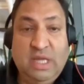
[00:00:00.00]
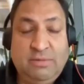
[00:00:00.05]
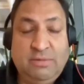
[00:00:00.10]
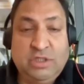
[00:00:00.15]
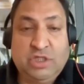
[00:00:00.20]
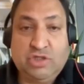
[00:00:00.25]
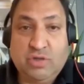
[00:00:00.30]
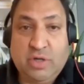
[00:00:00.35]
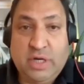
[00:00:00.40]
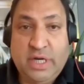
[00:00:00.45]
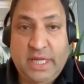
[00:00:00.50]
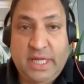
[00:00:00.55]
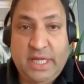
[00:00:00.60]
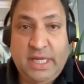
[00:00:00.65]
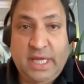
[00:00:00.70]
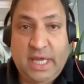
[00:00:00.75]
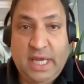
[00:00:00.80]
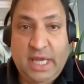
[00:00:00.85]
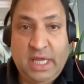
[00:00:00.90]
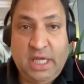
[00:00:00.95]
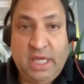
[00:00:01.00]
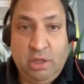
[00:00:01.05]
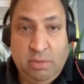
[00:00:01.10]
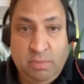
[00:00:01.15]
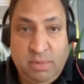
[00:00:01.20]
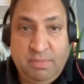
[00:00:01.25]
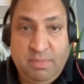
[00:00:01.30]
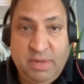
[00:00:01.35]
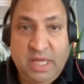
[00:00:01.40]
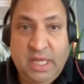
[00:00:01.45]
demonstrated a
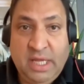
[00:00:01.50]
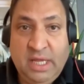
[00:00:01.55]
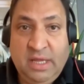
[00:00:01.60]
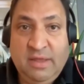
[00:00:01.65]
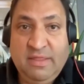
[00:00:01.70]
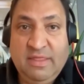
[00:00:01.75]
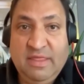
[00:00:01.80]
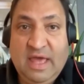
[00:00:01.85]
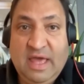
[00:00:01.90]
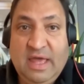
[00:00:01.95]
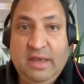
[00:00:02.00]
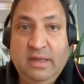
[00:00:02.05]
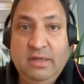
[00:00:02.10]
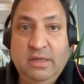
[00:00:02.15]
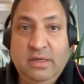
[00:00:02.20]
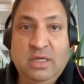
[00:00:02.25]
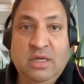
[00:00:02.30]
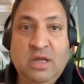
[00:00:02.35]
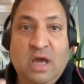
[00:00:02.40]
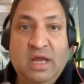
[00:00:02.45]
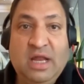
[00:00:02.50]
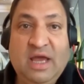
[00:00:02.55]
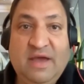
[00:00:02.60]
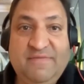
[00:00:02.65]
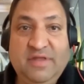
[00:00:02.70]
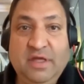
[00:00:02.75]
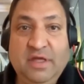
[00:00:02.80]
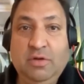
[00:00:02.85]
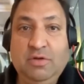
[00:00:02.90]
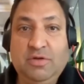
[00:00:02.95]
human being that did not
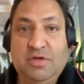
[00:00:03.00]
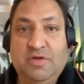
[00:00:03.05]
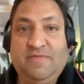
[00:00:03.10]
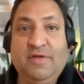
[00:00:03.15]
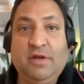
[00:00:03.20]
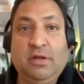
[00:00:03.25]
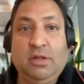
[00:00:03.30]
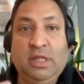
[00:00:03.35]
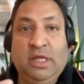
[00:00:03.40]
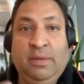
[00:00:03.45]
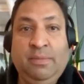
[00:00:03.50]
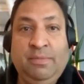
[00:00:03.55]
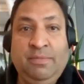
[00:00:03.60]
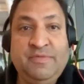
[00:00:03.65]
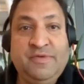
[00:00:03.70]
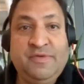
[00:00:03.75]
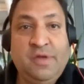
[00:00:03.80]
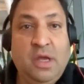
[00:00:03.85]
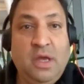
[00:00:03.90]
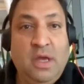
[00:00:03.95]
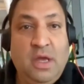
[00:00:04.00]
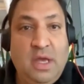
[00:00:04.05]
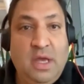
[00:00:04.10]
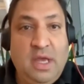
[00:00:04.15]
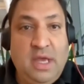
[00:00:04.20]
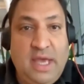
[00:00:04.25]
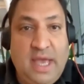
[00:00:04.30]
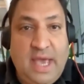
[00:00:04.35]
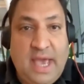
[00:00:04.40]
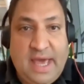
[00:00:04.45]
have the use of their limbs
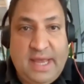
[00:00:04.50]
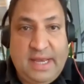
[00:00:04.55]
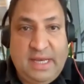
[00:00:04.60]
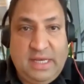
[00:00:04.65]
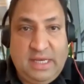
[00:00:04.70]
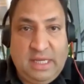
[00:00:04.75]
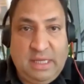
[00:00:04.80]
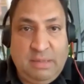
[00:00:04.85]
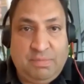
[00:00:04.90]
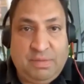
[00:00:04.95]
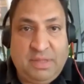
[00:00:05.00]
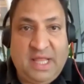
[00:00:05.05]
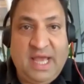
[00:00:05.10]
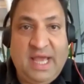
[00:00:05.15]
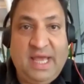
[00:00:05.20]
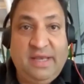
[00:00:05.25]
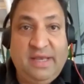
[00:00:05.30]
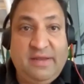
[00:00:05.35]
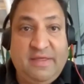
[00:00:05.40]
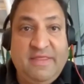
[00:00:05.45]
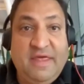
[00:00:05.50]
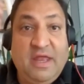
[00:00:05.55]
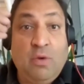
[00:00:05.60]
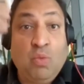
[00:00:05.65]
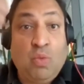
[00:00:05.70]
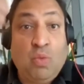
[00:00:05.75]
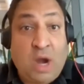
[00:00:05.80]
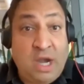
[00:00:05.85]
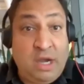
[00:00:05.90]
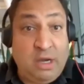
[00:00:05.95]
had an implant
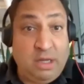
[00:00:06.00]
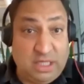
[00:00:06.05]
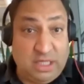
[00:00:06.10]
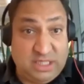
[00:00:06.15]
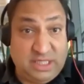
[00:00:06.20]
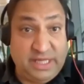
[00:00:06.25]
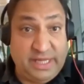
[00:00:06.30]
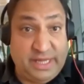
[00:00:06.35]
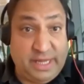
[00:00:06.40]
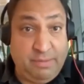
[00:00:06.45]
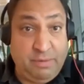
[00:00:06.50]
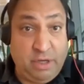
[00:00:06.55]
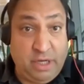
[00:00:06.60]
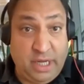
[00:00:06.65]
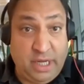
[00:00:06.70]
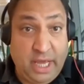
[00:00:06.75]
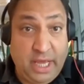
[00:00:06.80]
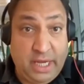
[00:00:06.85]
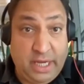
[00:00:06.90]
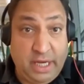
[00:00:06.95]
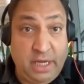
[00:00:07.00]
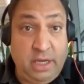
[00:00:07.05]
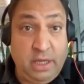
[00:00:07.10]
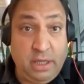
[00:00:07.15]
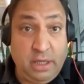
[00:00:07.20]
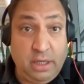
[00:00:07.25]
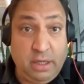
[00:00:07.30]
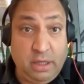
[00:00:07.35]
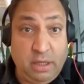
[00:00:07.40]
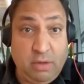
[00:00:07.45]
that wirelessly
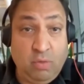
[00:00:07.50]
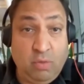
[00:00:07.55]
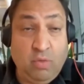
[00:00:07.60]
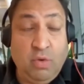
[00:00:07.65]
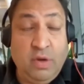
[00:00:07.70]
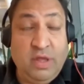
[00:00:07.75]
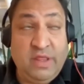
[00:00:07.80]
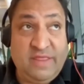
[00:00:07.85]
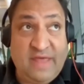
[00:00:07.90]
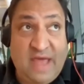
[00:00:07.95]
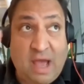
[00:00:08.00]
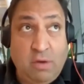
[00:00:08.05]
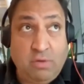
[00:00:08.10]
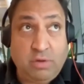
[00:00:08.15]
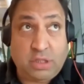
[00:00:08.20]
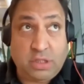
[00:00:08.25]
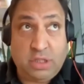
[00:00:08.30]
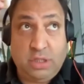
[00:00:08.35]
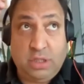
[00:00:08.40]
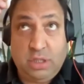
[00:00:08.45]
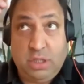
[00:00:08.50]
communicated without